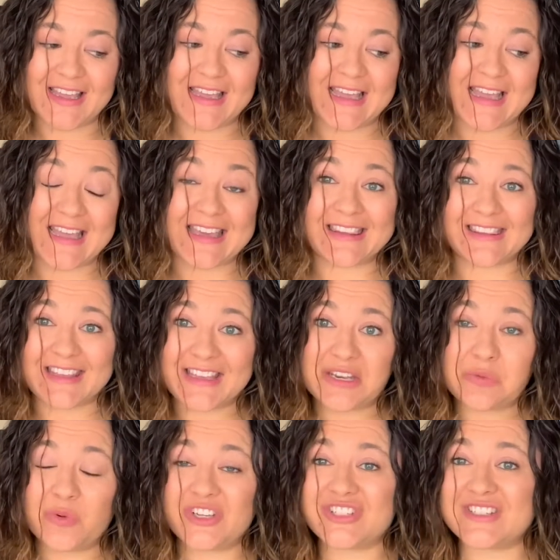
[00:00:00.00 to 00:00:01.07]
And then we
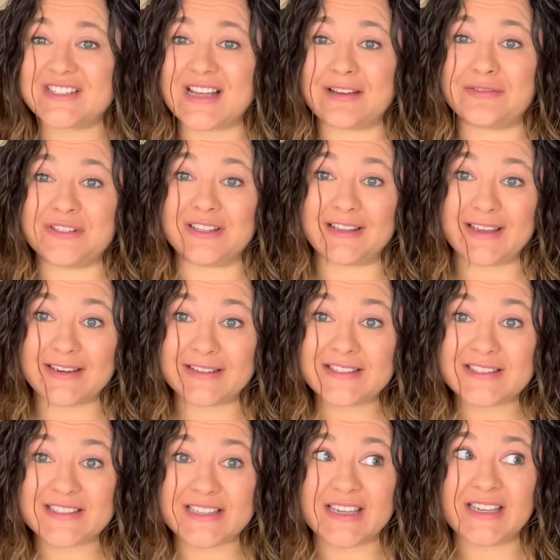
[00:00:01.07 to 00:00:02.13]
just have to let it
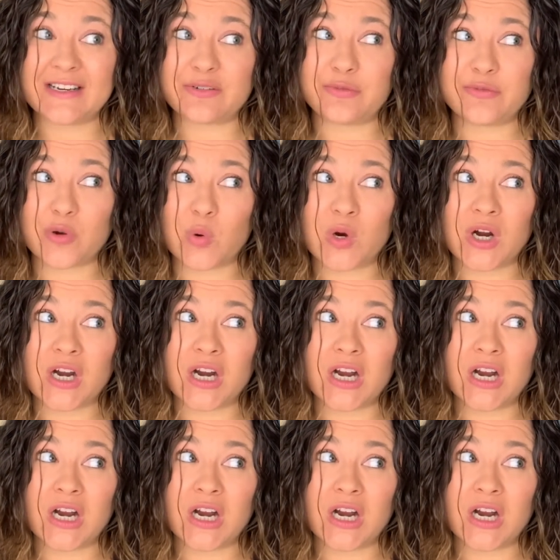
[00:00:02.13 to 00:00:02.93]
sit for